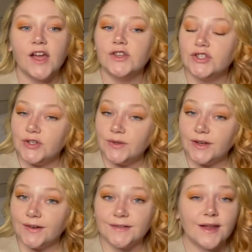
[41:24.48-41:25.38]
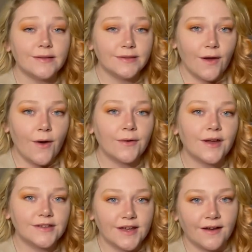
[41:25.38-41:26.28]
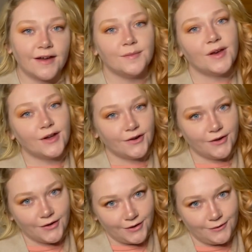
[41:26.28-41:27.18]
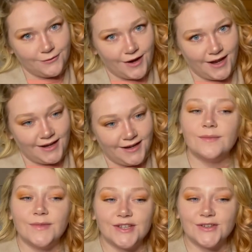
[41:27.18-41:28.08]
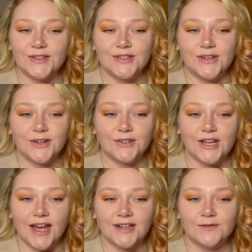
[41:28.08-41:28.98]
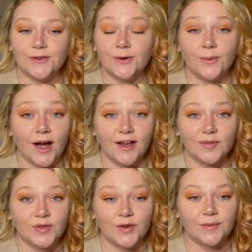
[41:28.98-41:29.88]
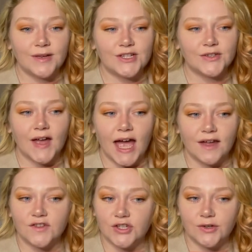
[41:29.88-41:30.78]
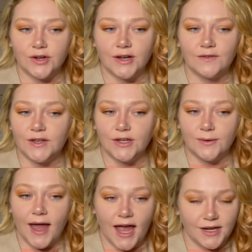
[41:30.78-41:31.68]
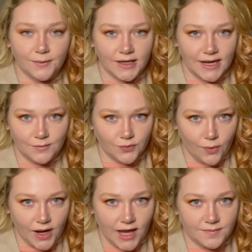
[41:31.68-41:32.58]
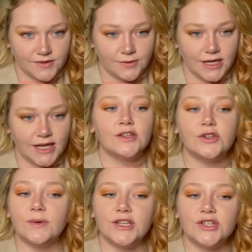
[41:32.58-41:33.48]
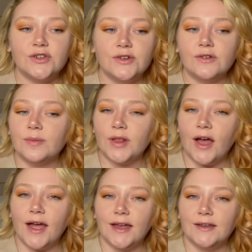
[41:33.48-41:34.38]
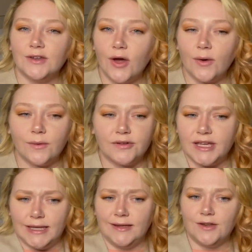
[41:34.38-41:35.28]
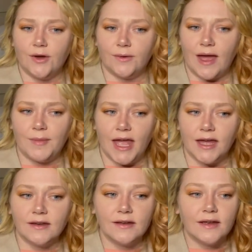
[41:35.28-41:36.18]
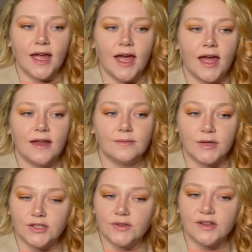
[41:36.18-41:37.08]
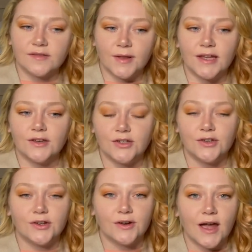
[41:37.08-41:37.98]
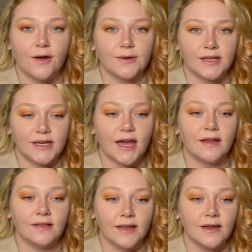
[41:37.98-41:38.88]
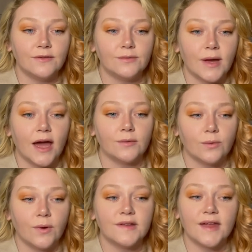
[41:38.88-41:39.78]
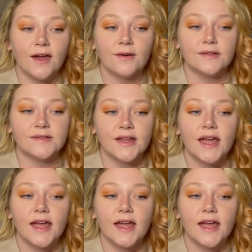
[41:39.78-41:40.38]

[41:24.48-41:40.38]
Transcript: Junior's longtime girlfriend. Mitchell and Junior chatted for a while before Mitchell asked Junior if he knew anyone named Roy Ebsary, to which Junior replied, no, he didn't know that man. And Mitchell explained to Junior how he had lived at Roy's house,